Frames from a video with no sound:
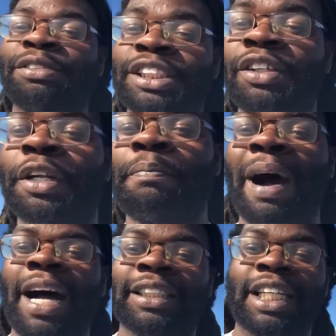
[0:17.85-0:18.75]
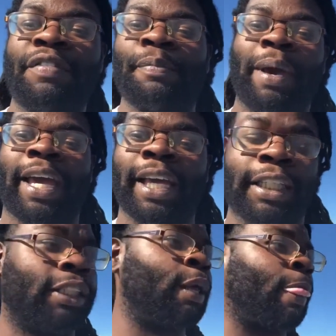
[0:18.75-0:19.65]
just on the Bought Chevy
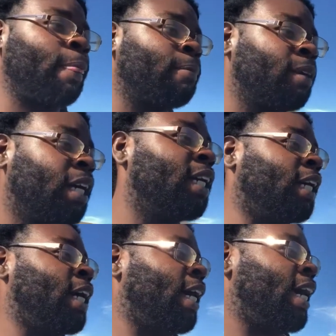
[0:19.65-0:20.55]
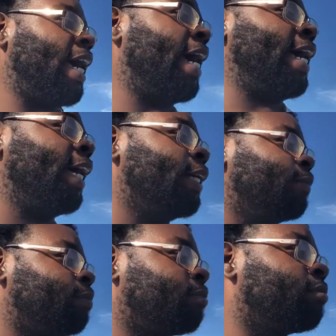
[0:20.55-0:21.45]
page, and
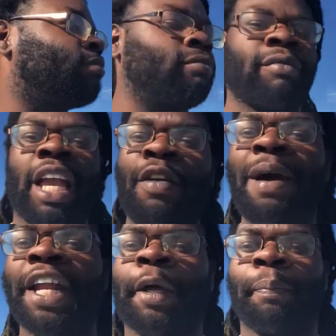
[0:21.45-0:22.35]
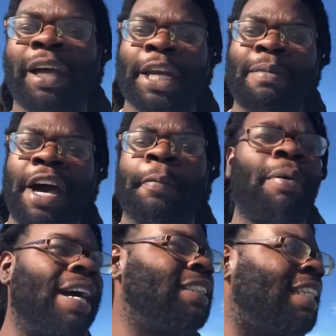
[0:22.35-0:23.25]
everybody complaining about the
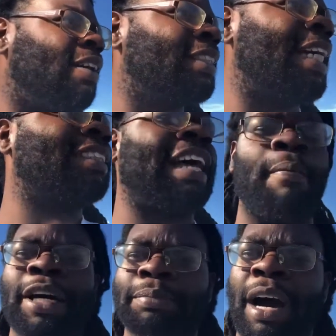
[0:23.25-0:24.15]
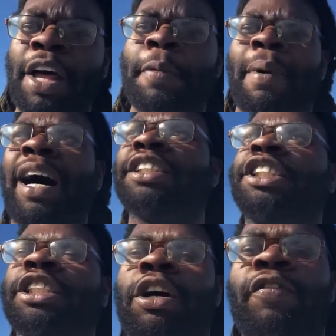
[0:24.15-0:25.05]
prices. I was asking how much my other box
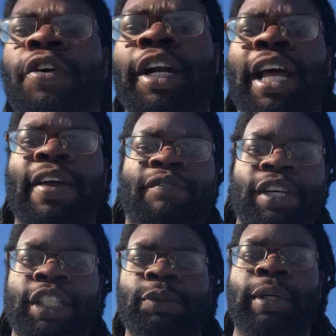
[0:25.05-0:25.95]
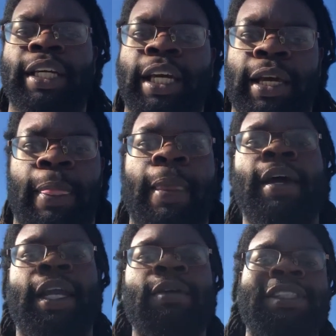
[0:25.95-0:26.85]
should go for that I ain't finished with yet. They was